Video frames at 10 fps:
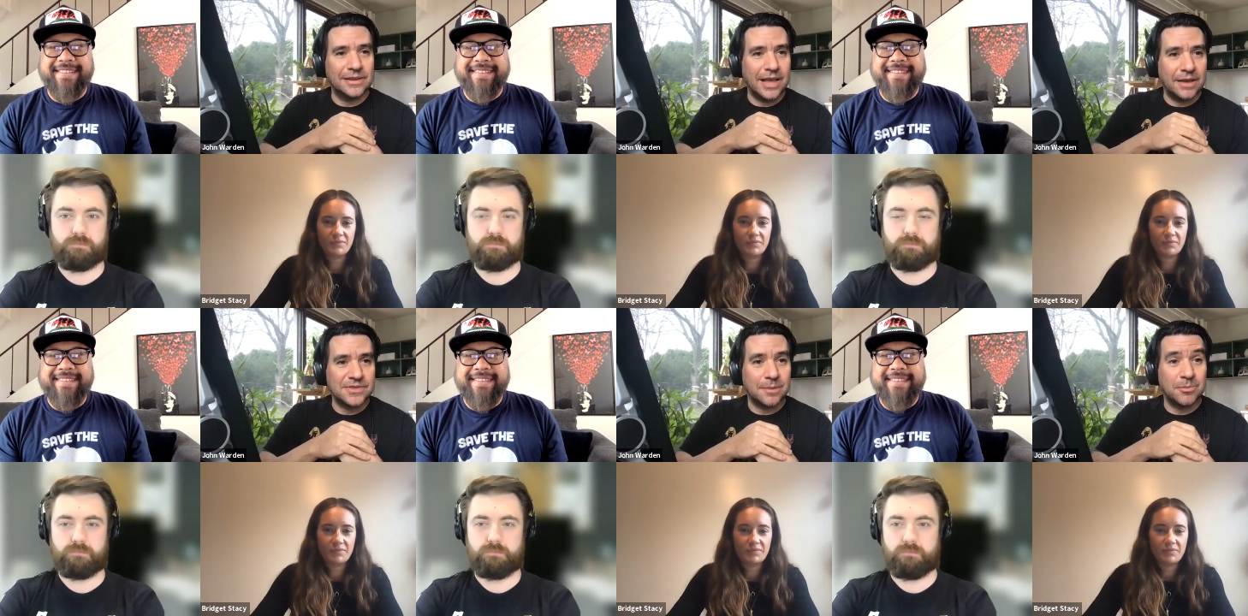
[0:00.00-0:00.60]
Speaker 1: to
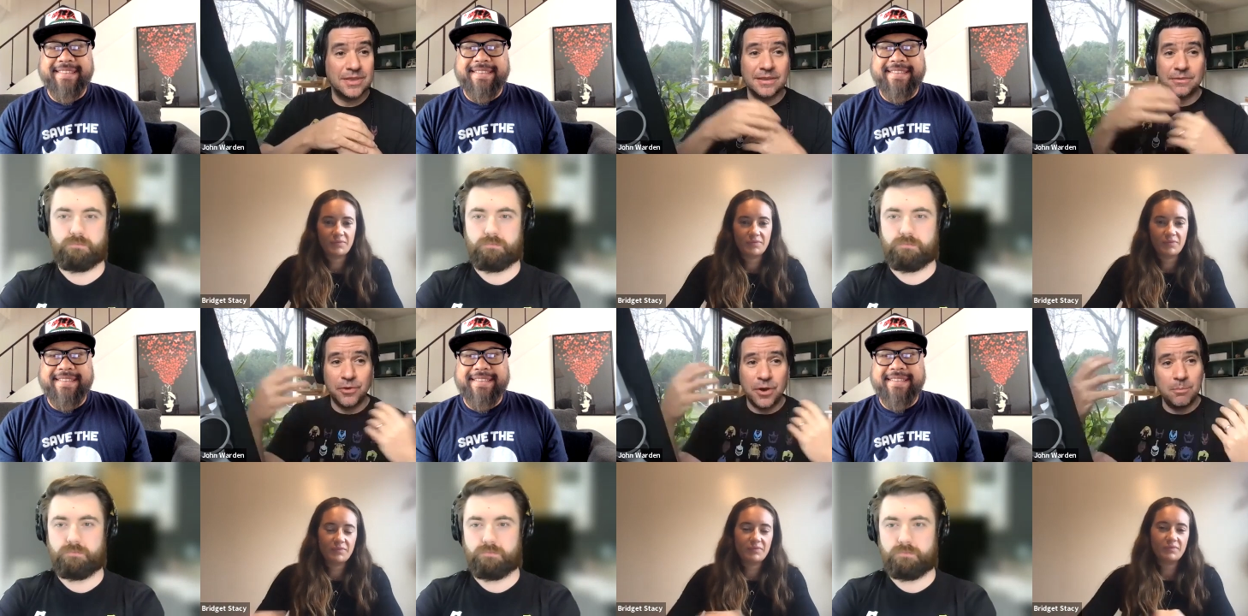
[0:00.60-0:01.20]
life something
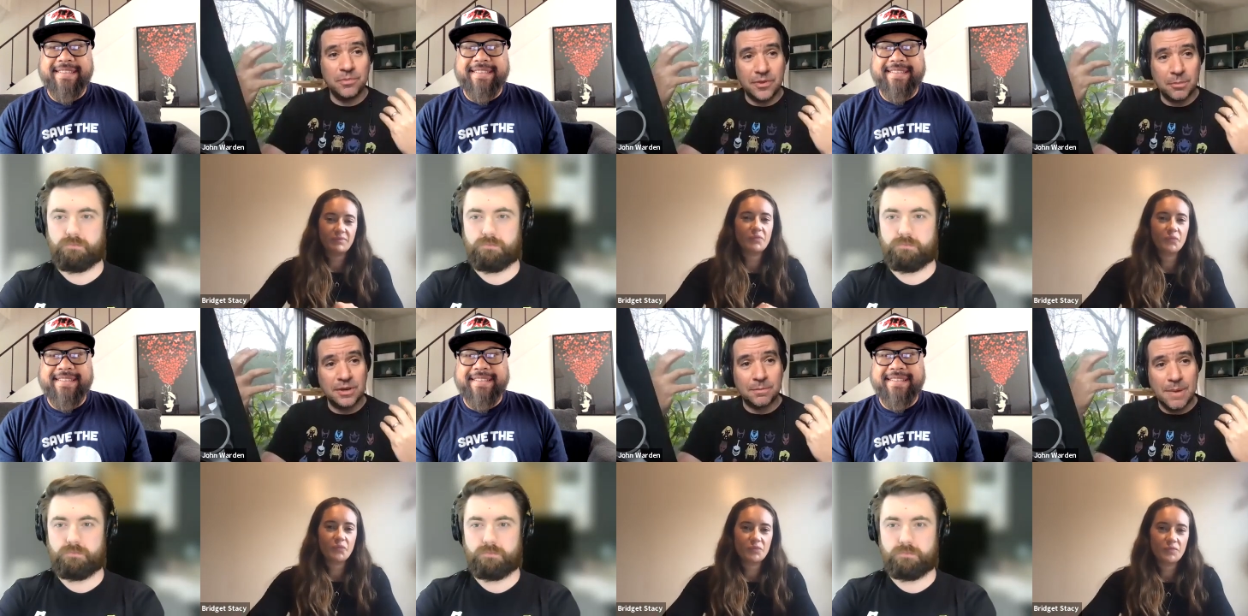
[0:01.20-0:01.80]
that's from
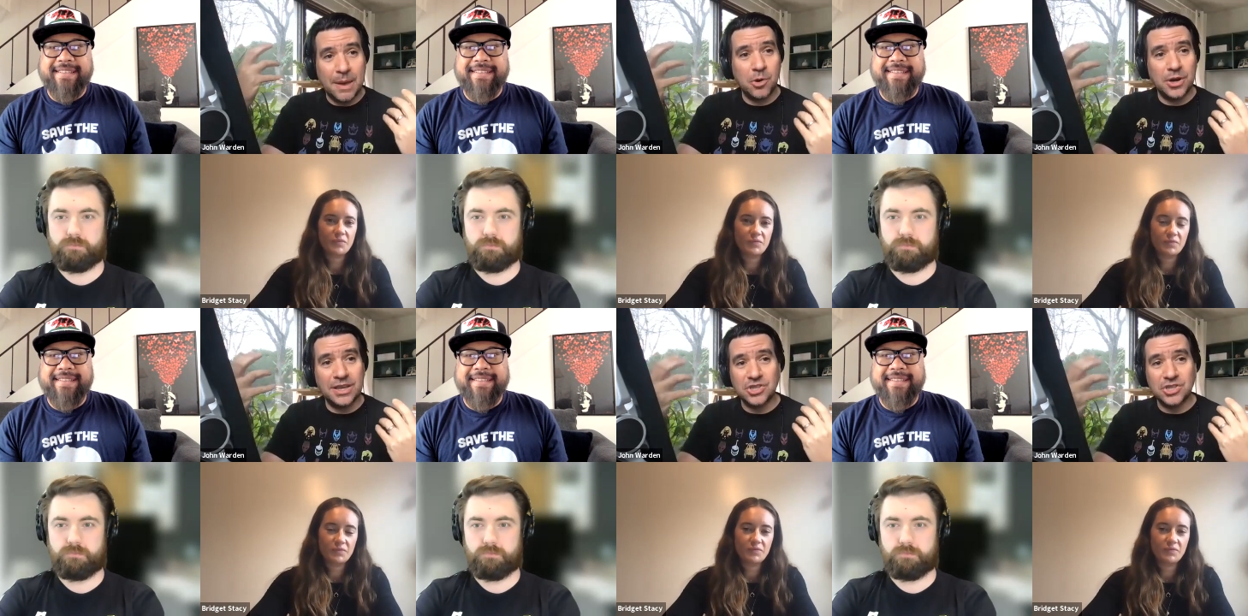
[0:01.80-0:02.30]
somebody's memory